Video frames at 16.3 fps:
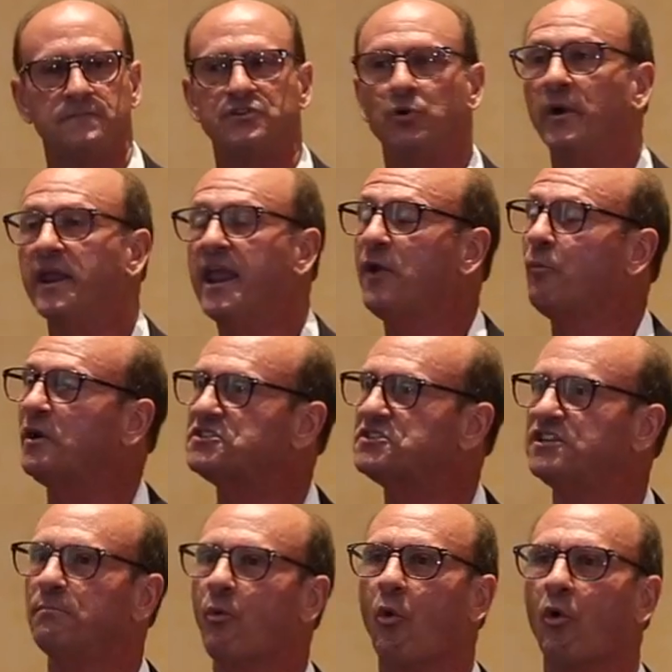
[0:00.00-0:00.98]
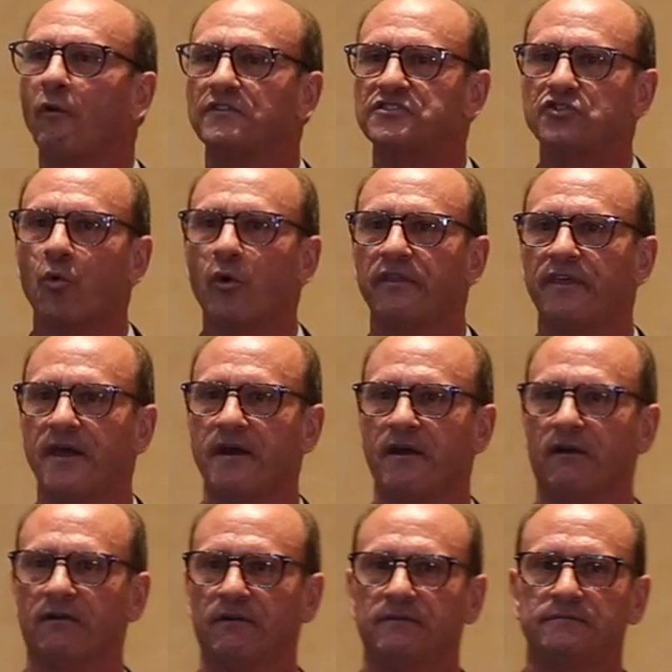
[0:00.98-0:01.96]
So, again, what's the moral of the story
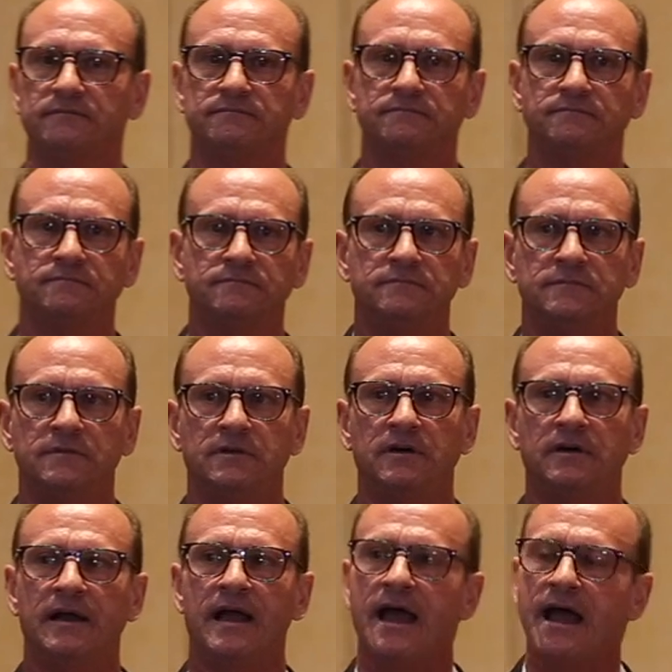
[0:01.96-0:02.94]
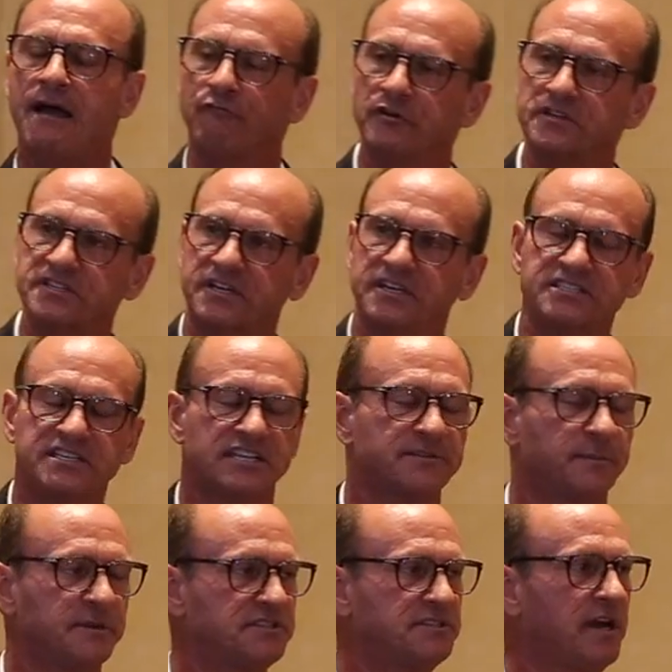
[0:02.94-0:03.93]
there? Have risk
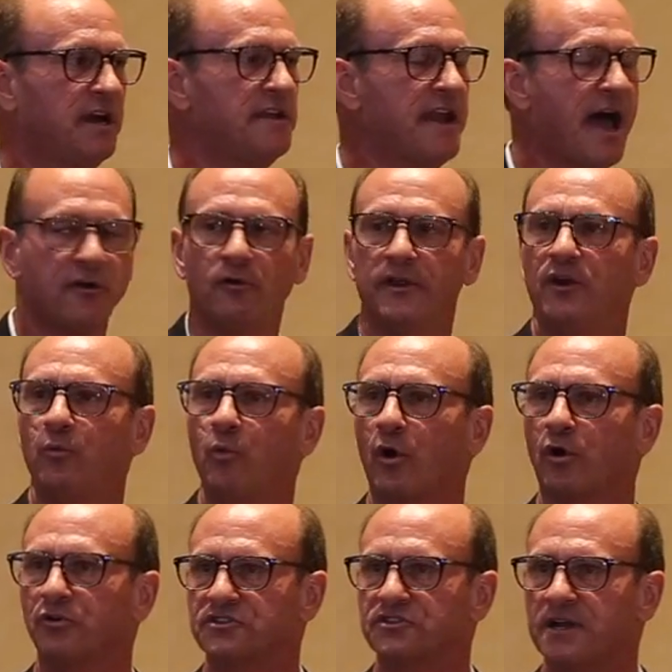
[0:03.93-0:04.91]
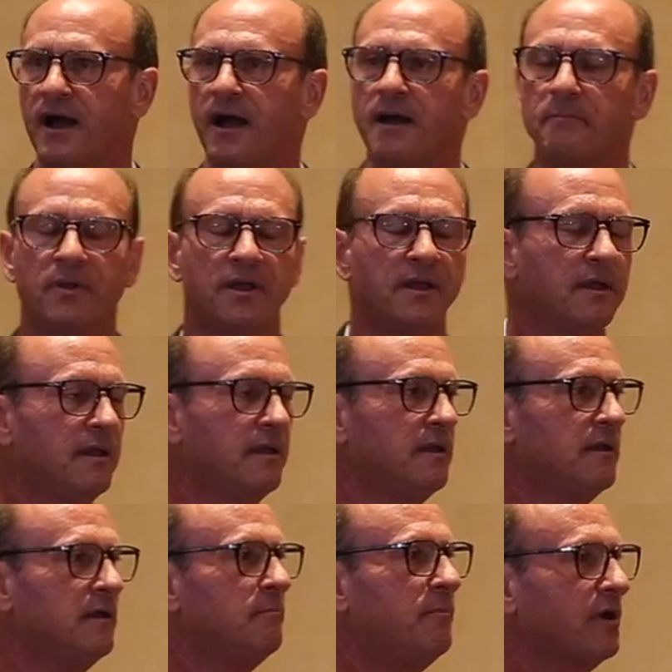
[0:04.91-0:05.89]
assessments done, not only in workers' comp,
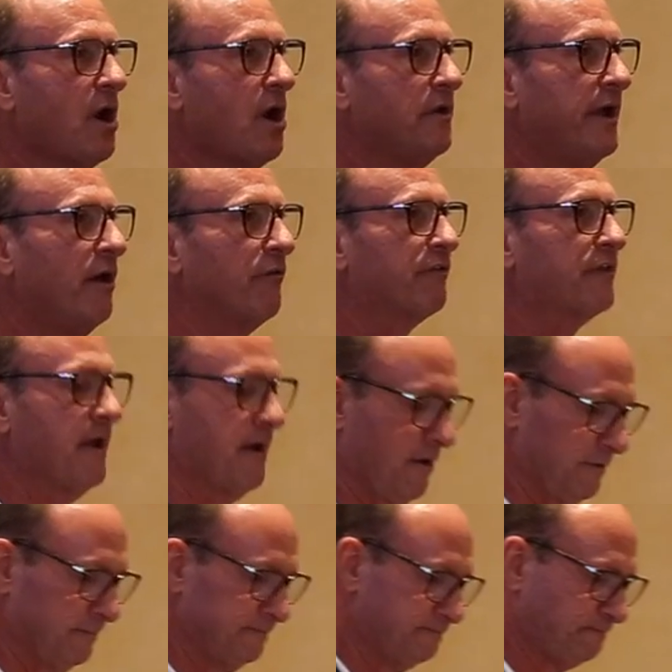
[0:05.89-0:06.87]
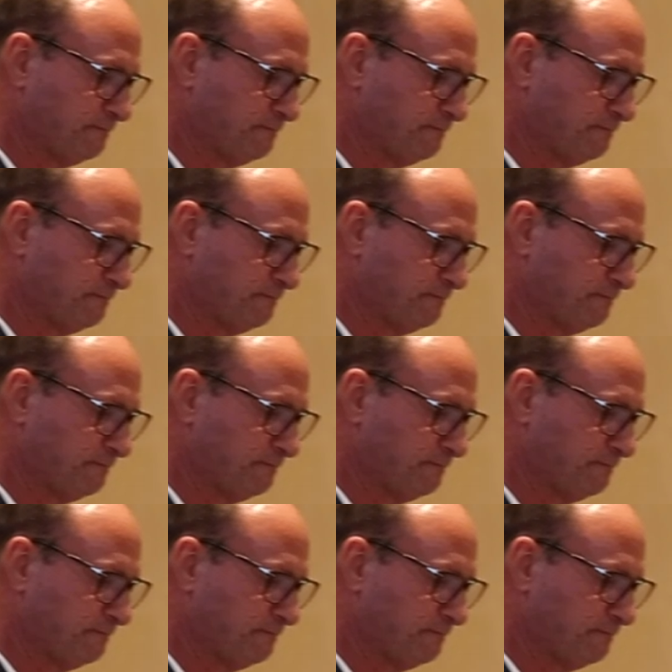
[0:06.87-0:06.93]
but on health care.